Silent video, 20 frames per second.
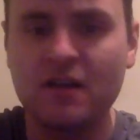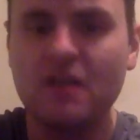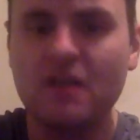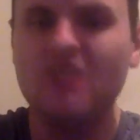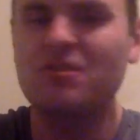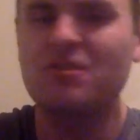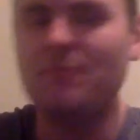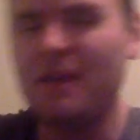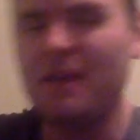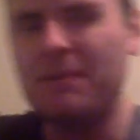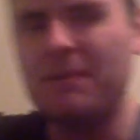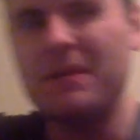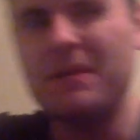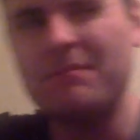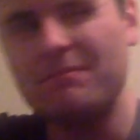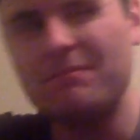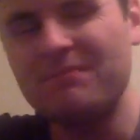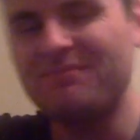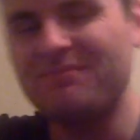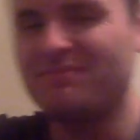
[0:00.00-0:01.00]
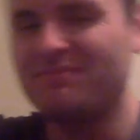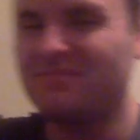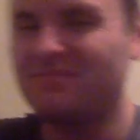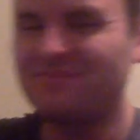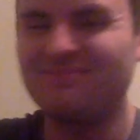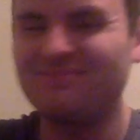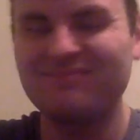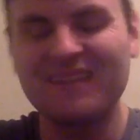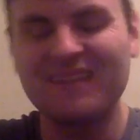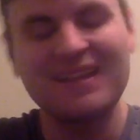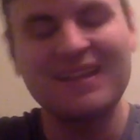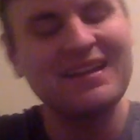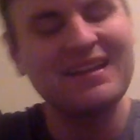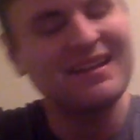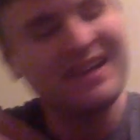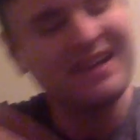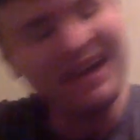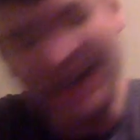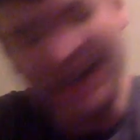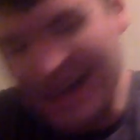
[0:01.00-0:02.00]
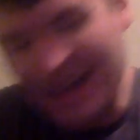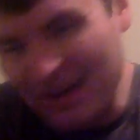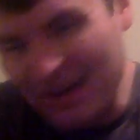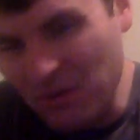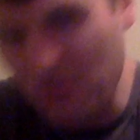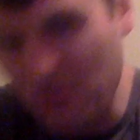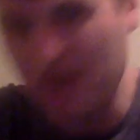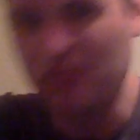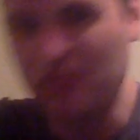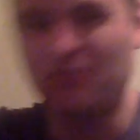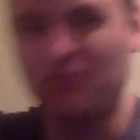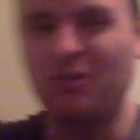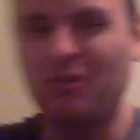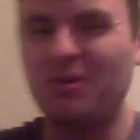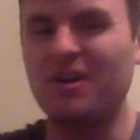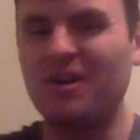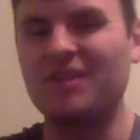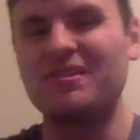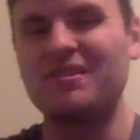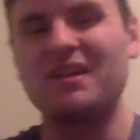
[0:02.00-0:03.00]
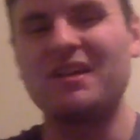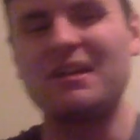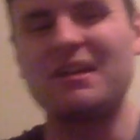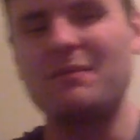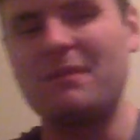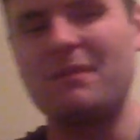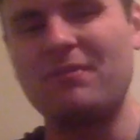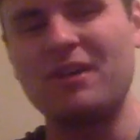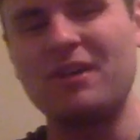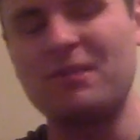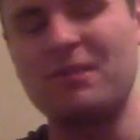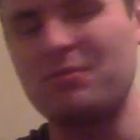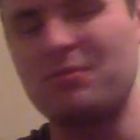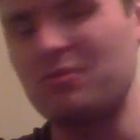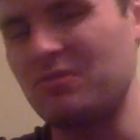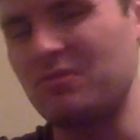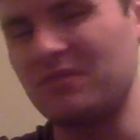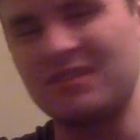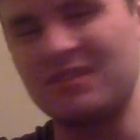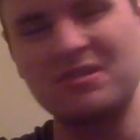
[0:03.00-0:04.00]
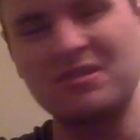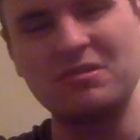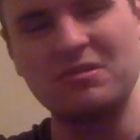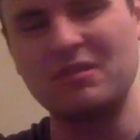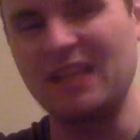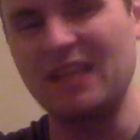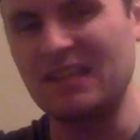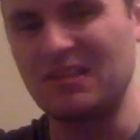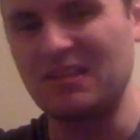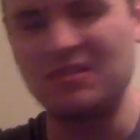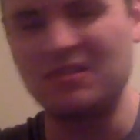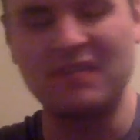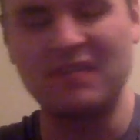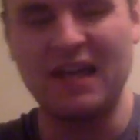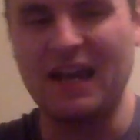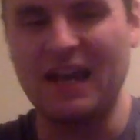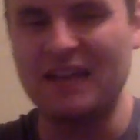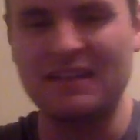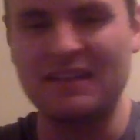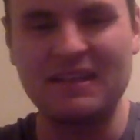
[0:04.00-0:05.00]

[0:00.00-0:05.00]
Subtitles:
So maybe I don't want to throw Herndon in my player pool. It's too late to do that.